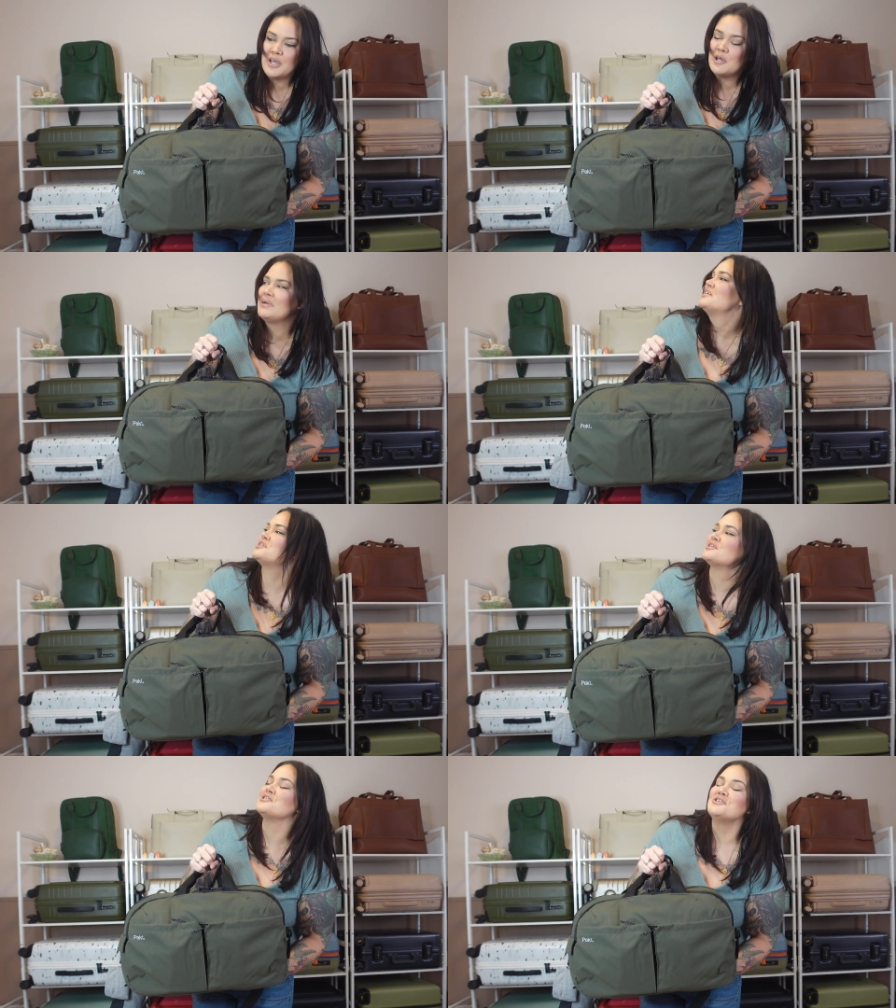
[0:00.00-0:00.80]
because
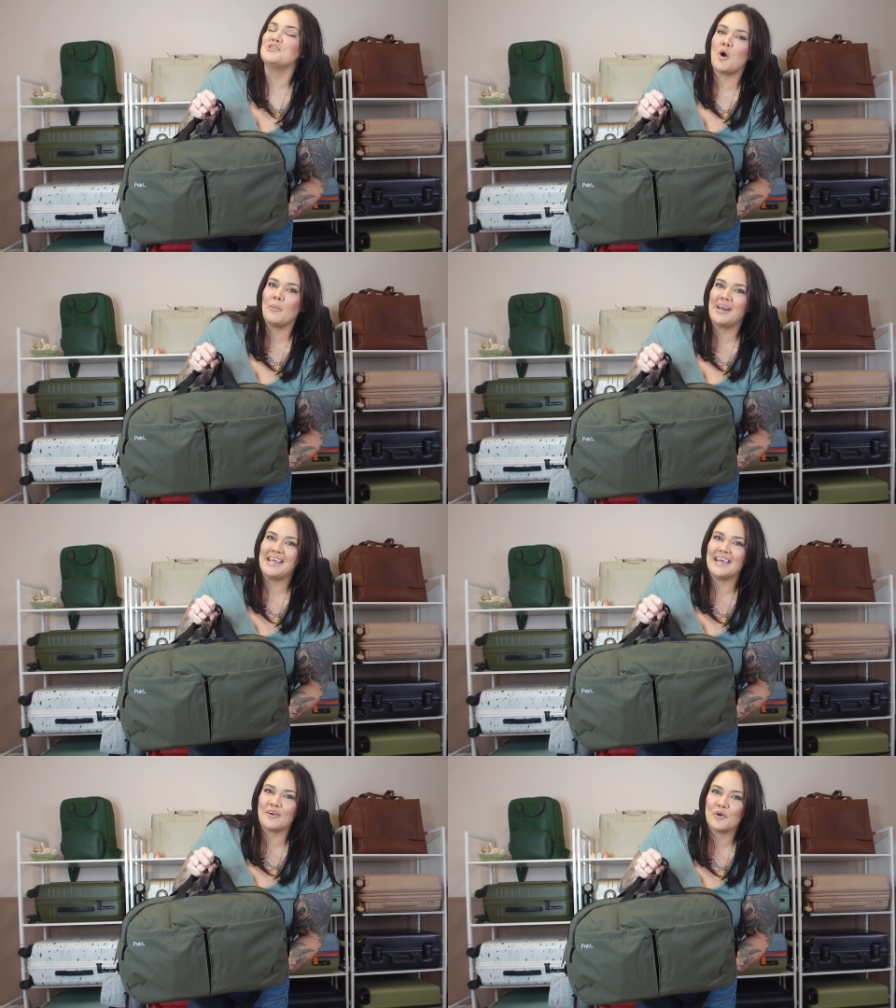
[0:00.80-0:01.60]
there's so
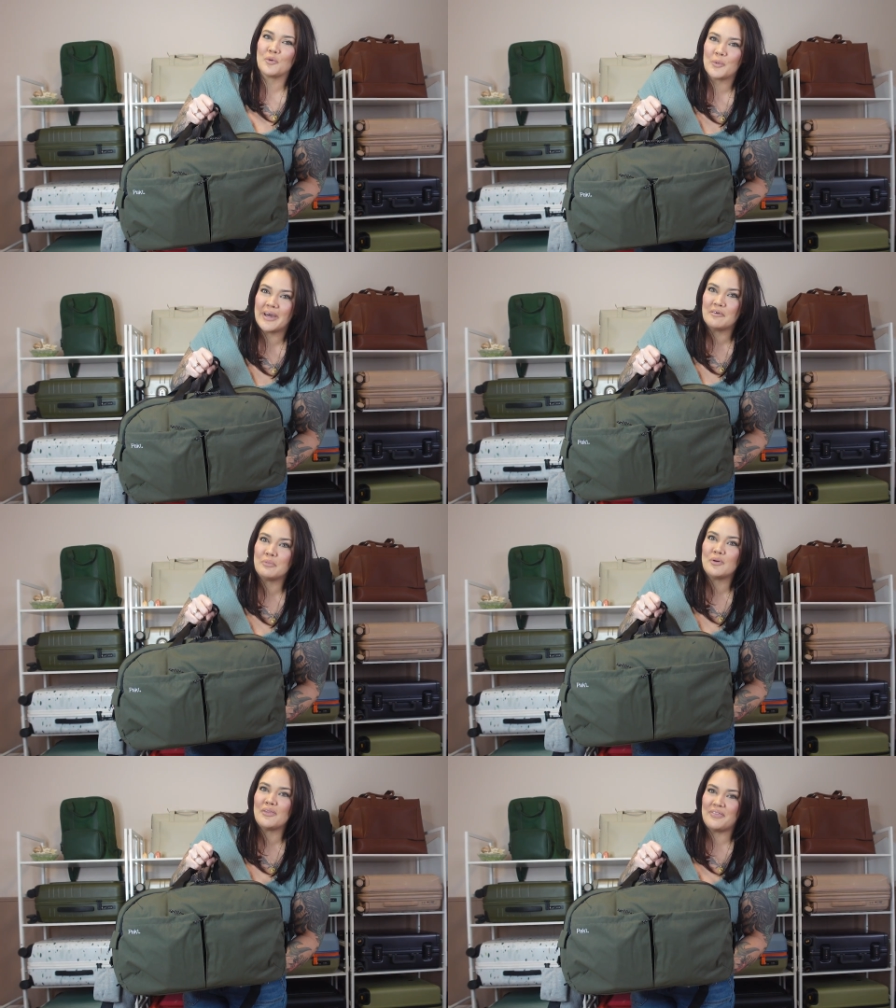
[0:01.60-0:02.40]
many
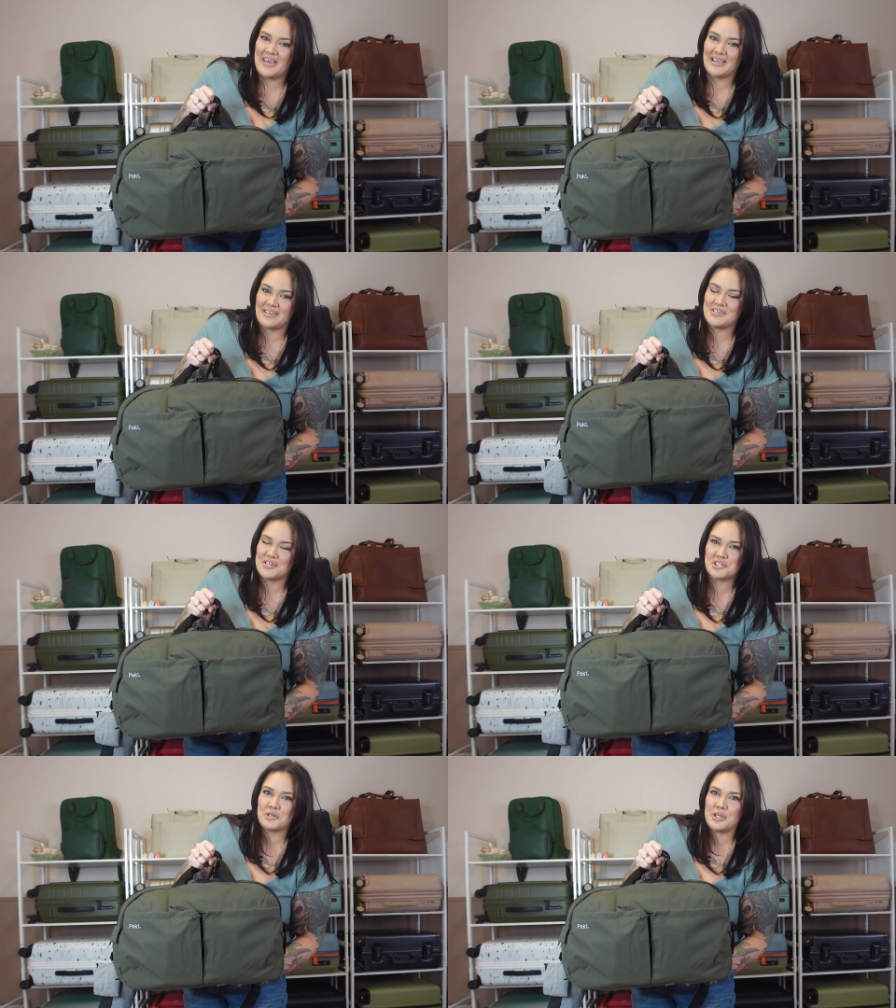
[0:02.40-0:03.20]
incredible things to
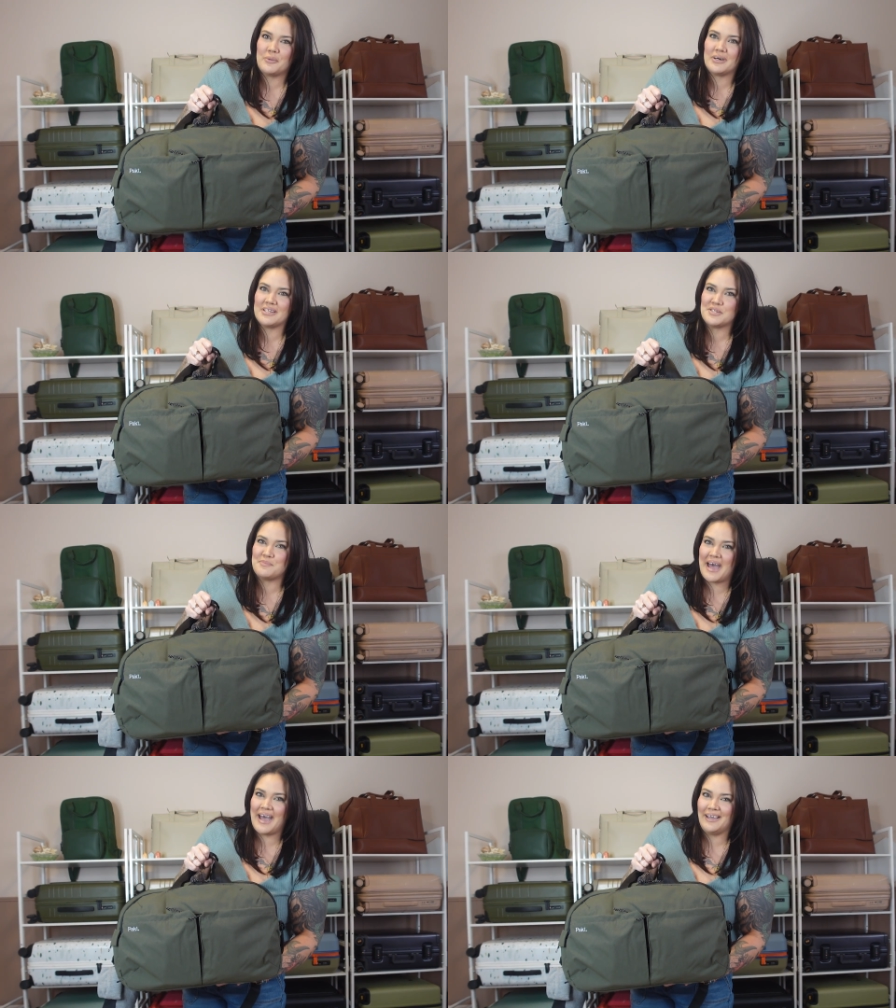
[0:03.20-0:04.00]
show you on this
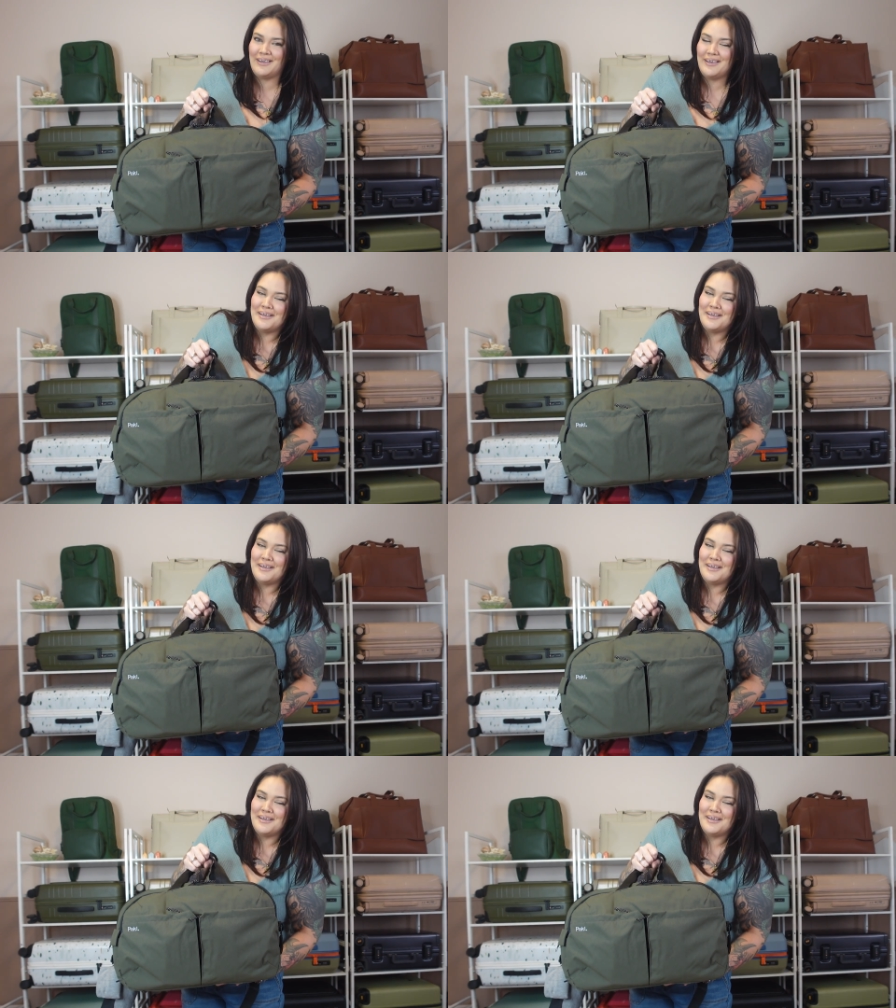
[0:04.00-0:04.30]
bag